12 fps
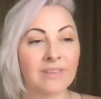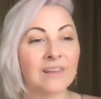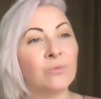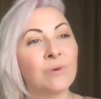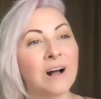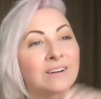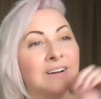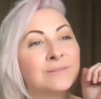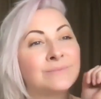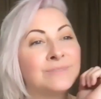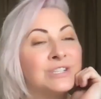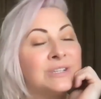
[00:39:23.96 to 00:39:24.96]

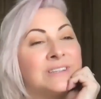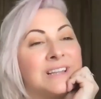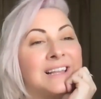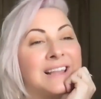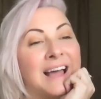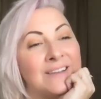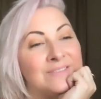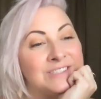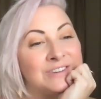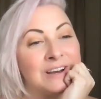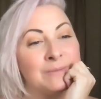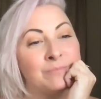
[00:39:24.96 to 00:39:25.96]
Welcome to the live
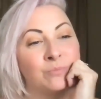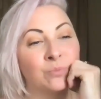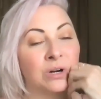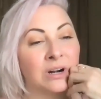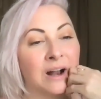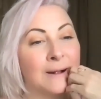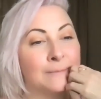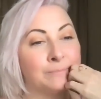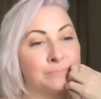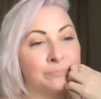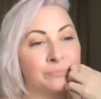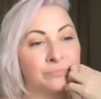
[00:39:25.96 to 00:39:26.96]
stream. We're
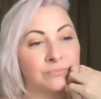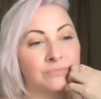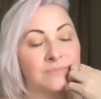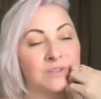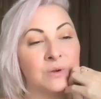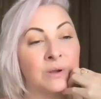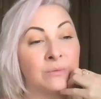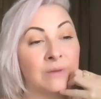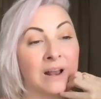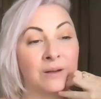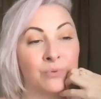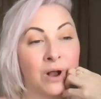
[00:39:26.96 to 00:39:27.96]
doing
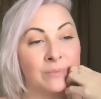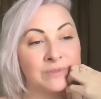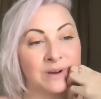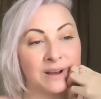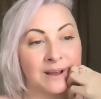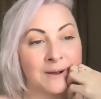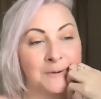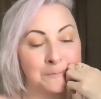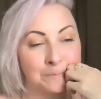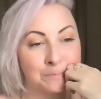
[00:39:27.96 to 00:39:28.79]
writing prompts right now.